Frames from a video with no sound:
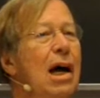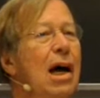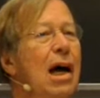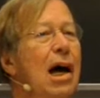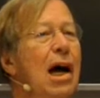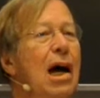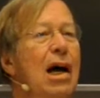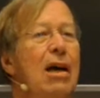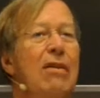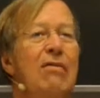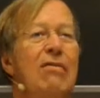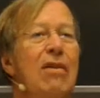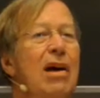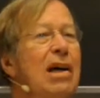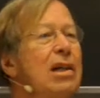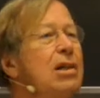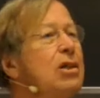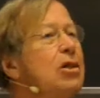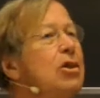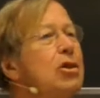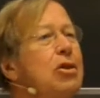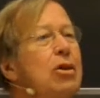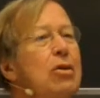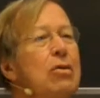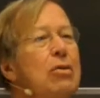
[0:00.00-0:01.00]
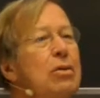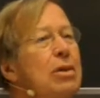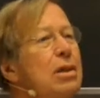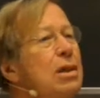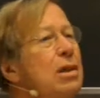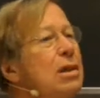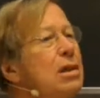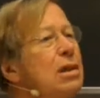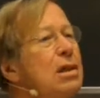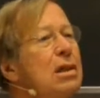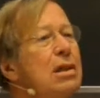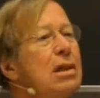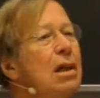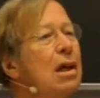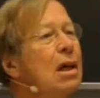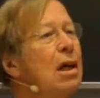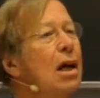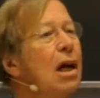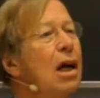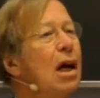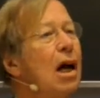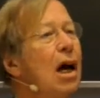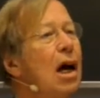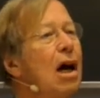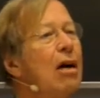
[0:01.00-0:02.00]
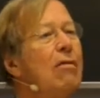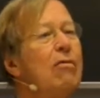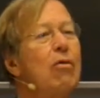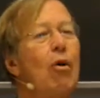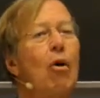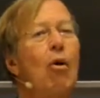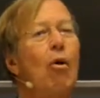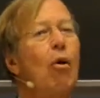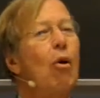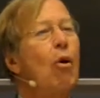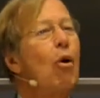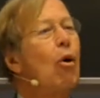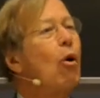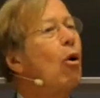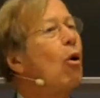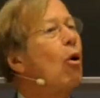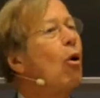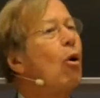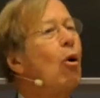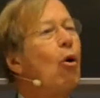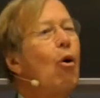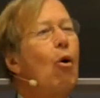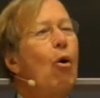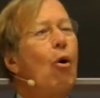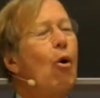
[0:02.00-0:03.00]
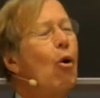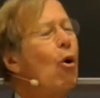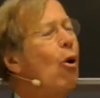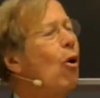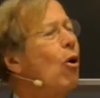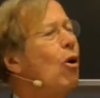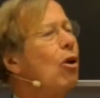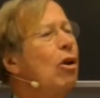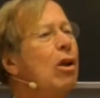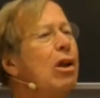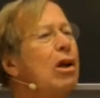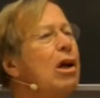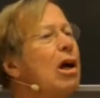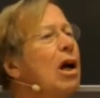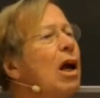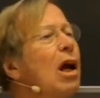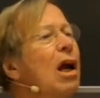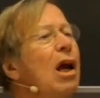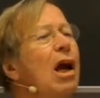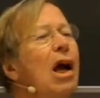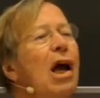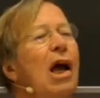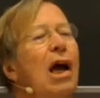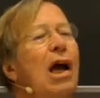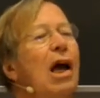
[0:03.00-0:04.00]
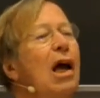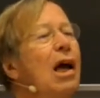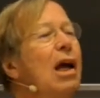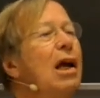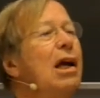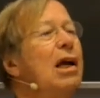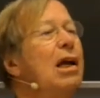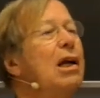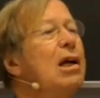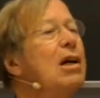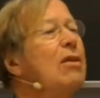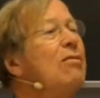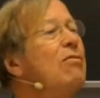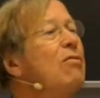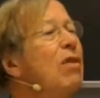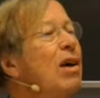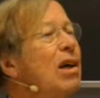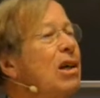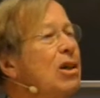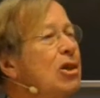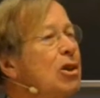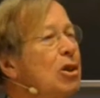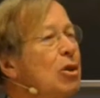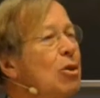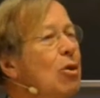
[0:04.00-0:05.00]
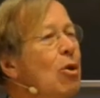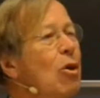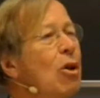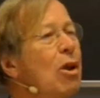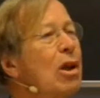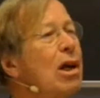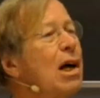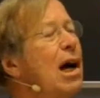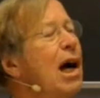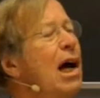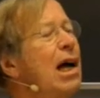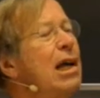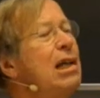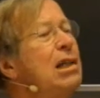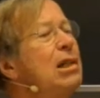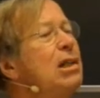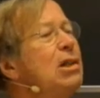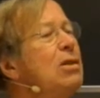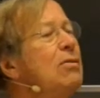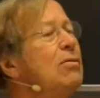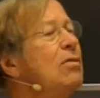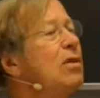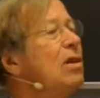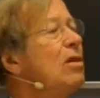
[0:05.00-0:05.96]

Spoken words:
I have had students of all conviction, all kinds of